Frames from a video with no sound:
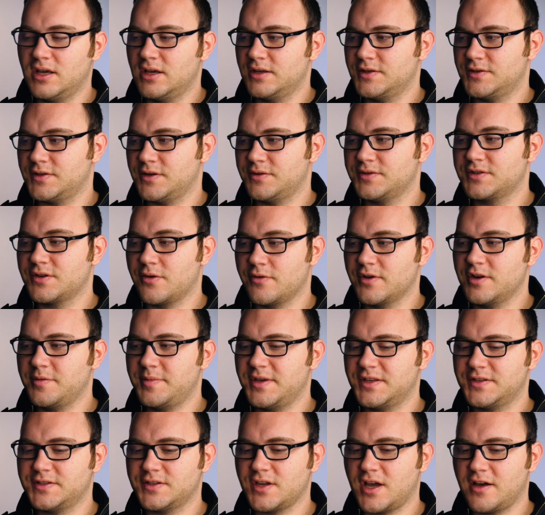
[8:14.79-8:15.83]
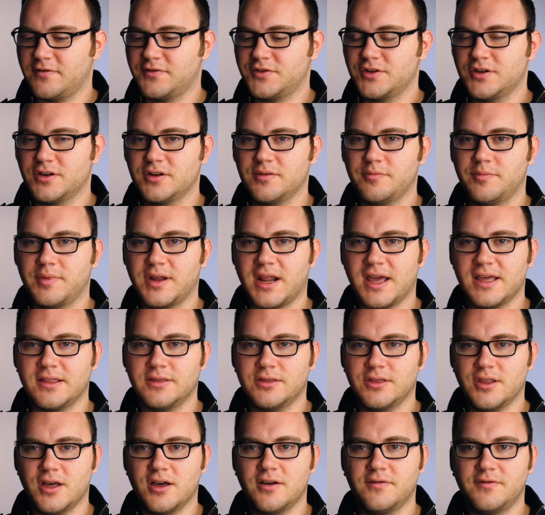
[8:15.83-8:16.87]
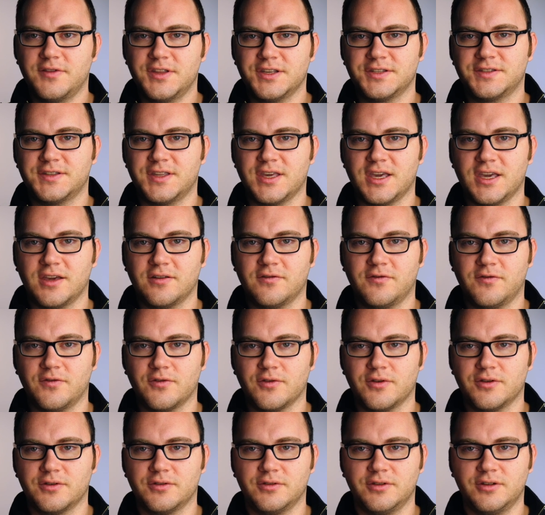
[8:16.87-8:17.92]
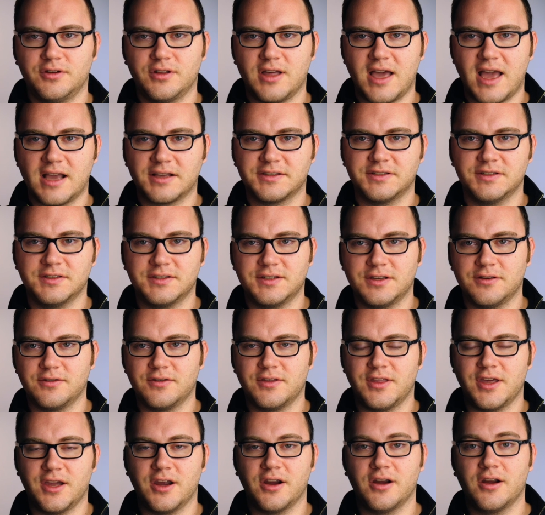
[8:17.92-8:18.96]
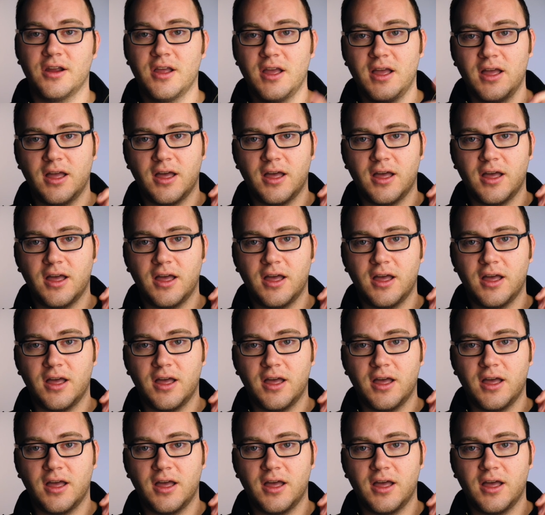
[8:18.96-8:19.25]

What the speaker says: so it's going to be softer, but I love this thing for little accents here and there.